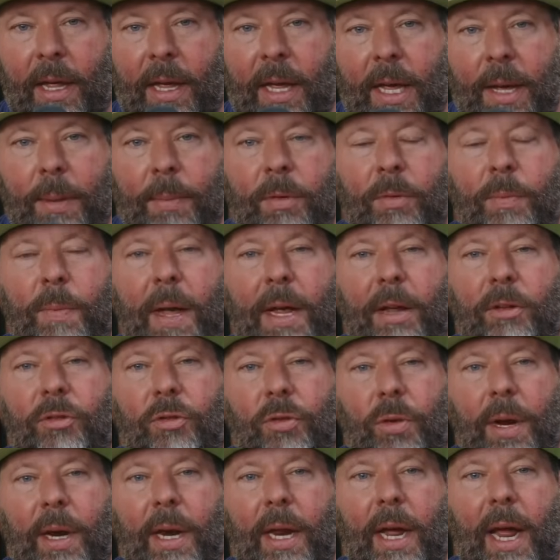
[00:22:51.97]
Hims makes
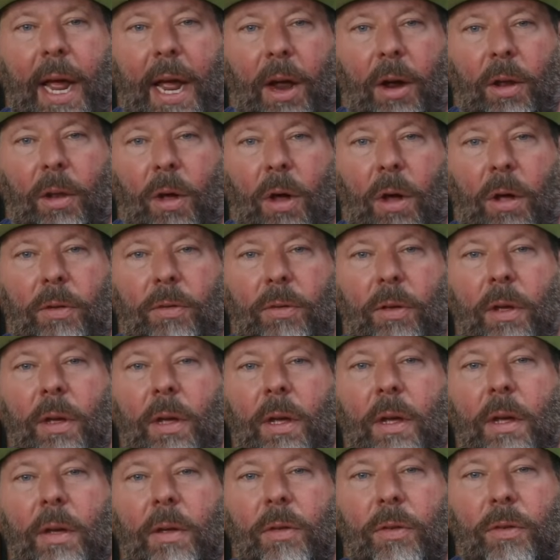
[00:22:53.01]
treating hair loss
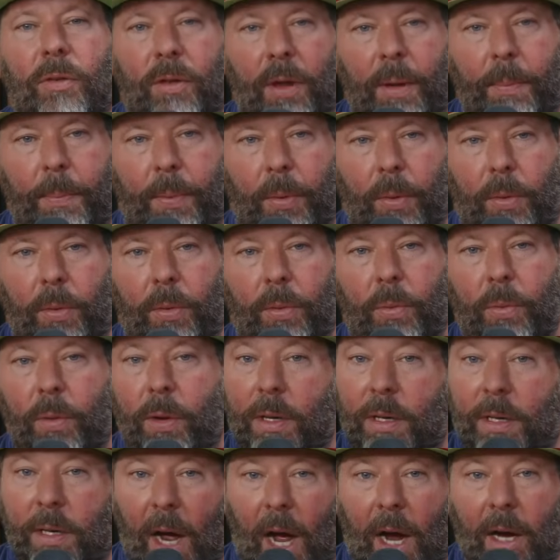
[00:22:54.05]
simple
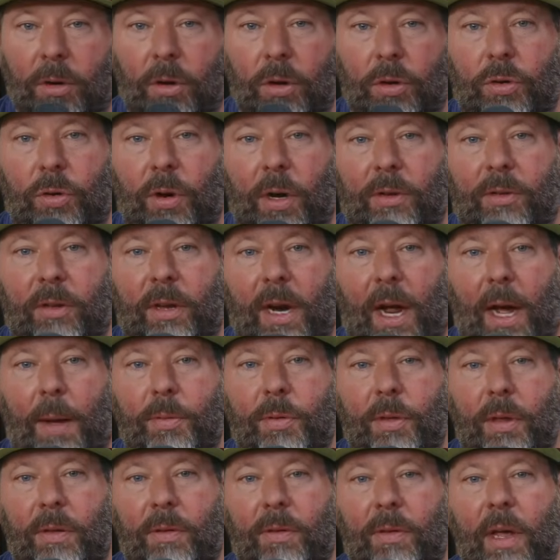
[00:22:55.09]
with doctor-trusted
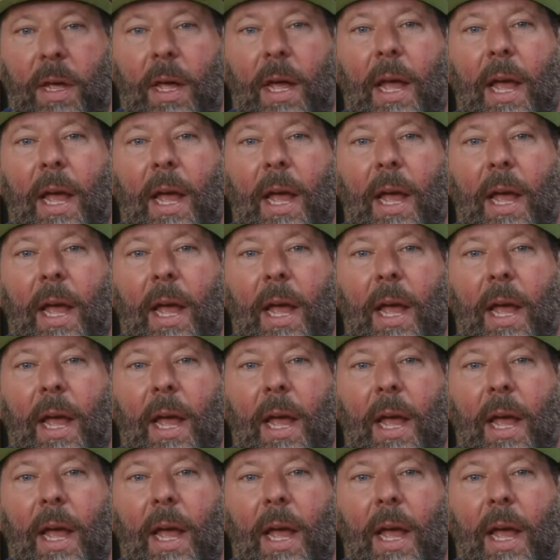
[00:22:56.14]
options